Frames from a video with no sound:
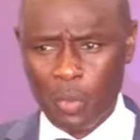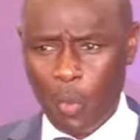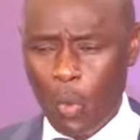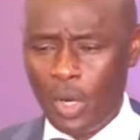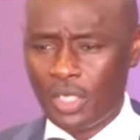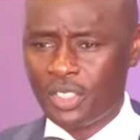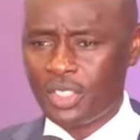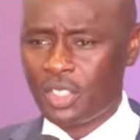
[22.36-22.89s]

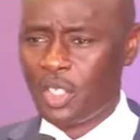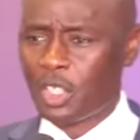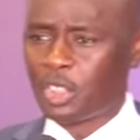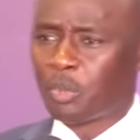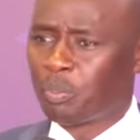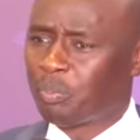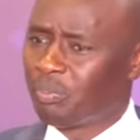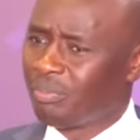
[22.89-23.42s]
was
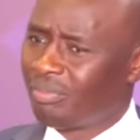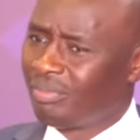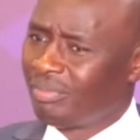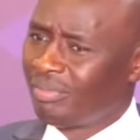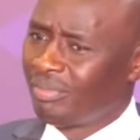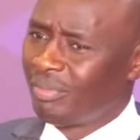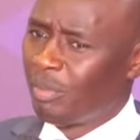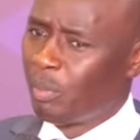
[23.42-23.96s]
not
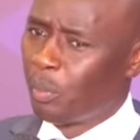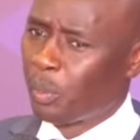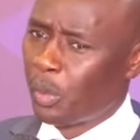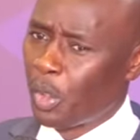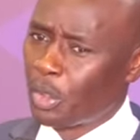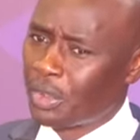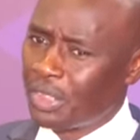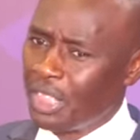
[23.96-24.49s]

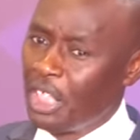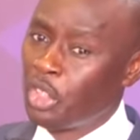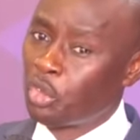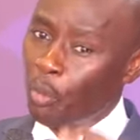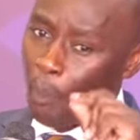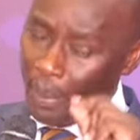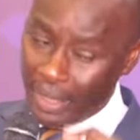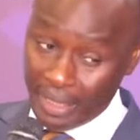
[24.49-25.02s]
brought
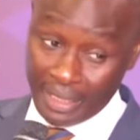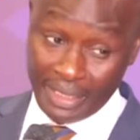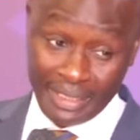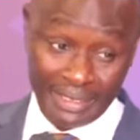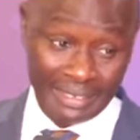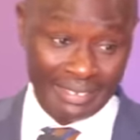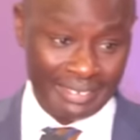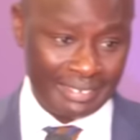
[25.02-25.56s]
into
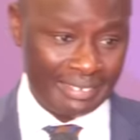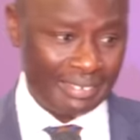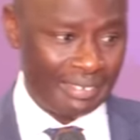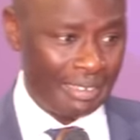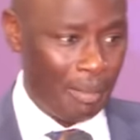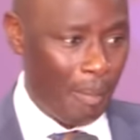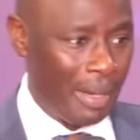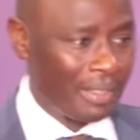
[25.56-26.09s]
being
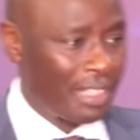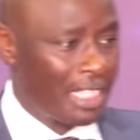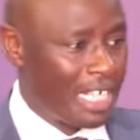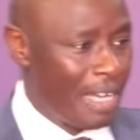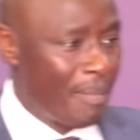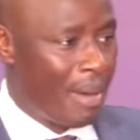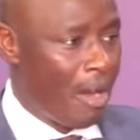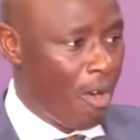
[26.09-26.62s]
by the
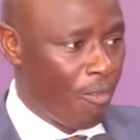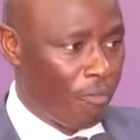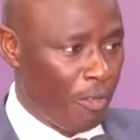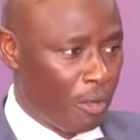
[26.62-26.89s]
number of